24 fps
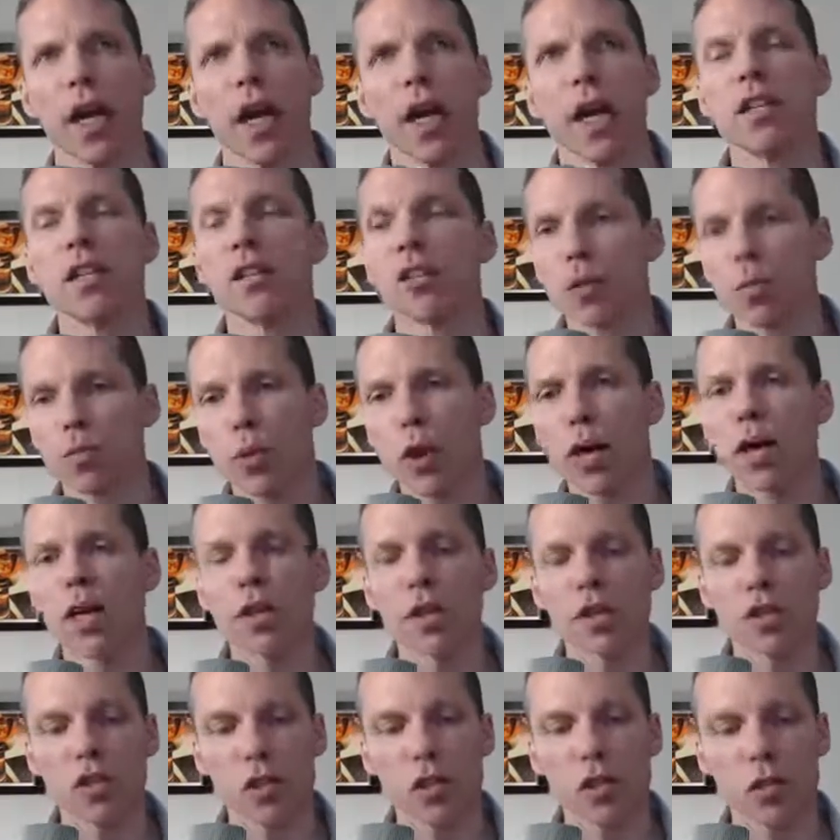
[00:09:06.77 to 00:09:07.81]
in spreading
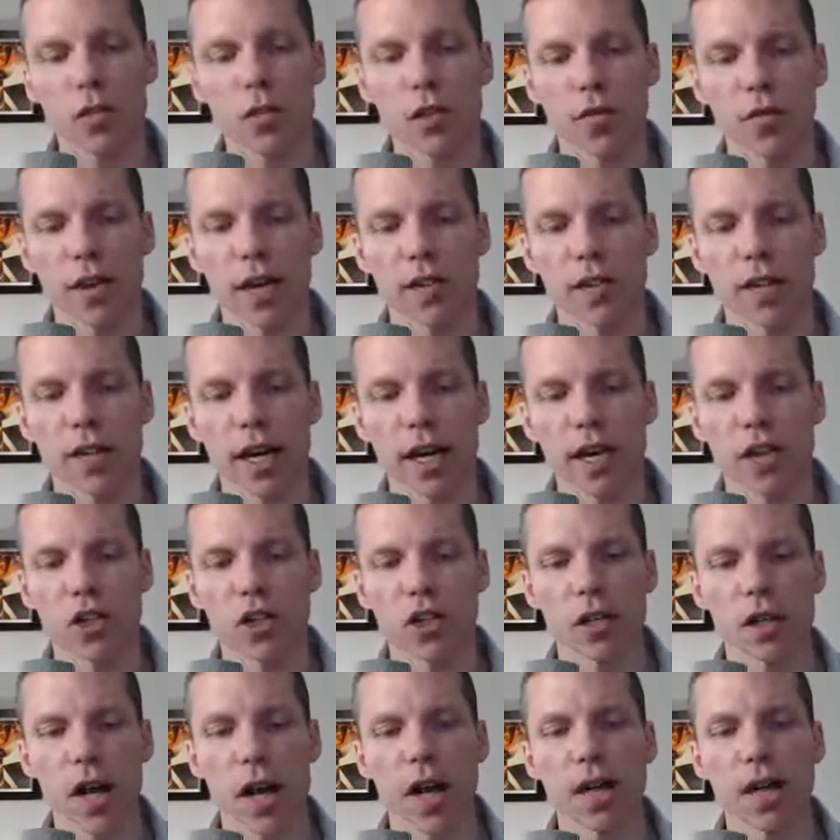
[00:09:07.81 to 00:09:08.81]
this curative contagion.